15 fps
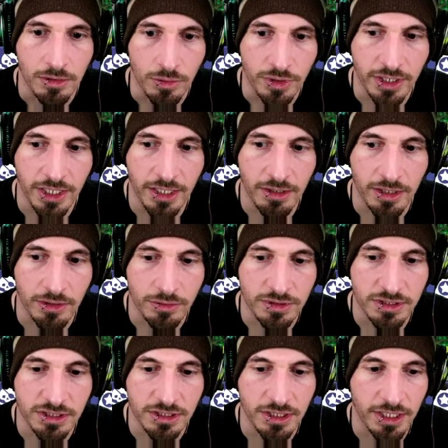Okay, I
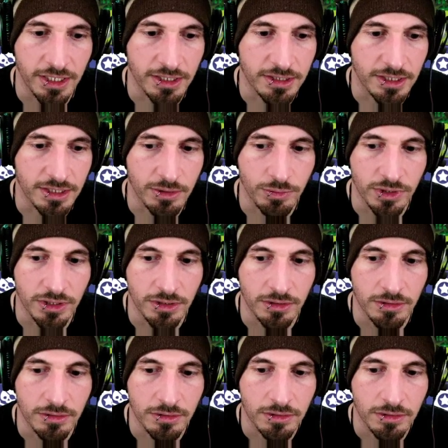don't see anything that we...